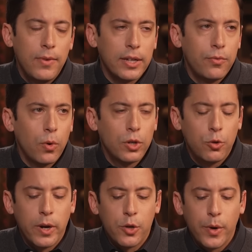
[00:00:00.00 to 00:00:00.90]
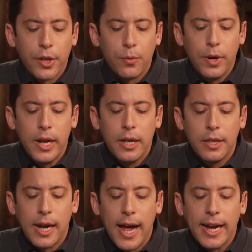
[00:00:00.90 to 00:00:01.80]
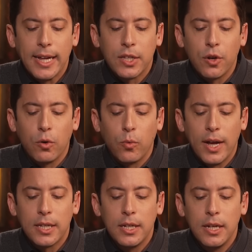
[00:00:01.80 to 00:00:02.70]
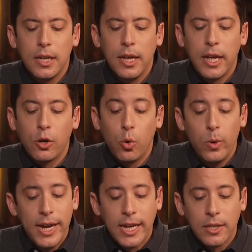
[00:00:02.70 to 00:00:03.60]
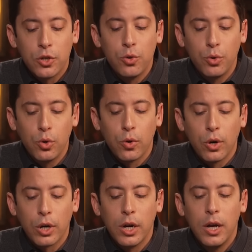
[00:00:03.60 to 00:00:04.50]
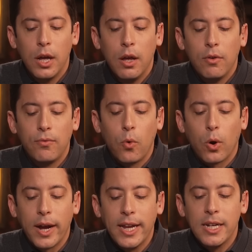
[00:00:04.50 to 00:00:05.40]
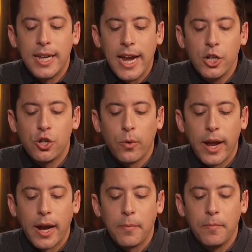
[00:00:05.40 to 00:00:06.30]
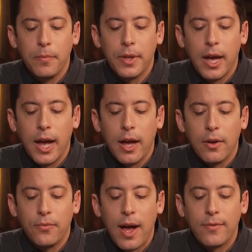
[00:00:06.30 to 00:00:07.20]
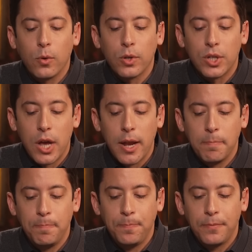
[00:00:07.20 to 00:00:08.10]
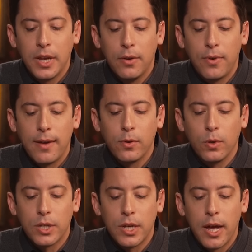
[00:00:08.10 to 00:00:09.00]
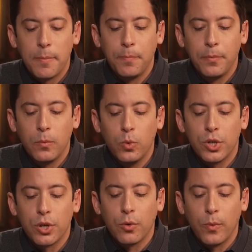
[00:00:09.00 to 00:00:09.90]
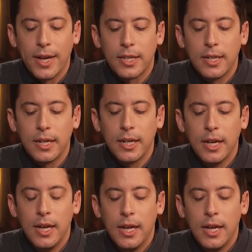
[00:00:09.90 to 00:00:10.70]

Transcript: Fast forward to 2023, the guy gets arrested in Queens, New York, for endangering uh, five year old son. Five year old son was arrested,